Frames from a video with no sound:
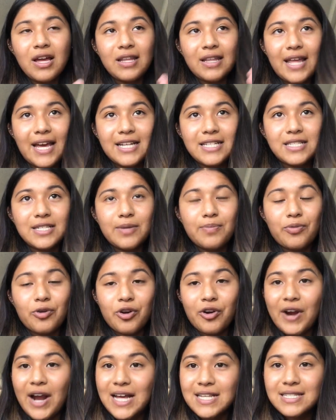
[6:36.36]
like to
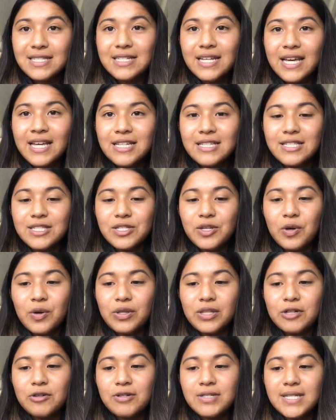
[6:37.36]
procrastinate. So
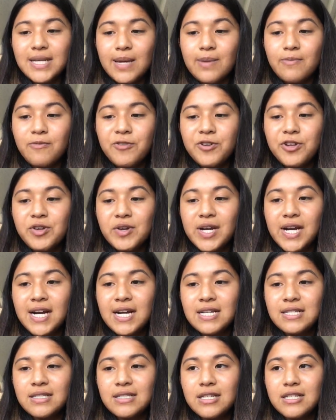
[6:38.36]
a little tip for you
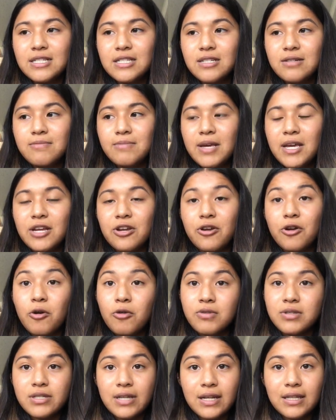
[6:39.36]
guys is to make your
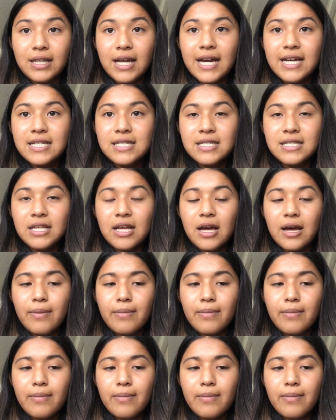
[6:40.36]
own deadlines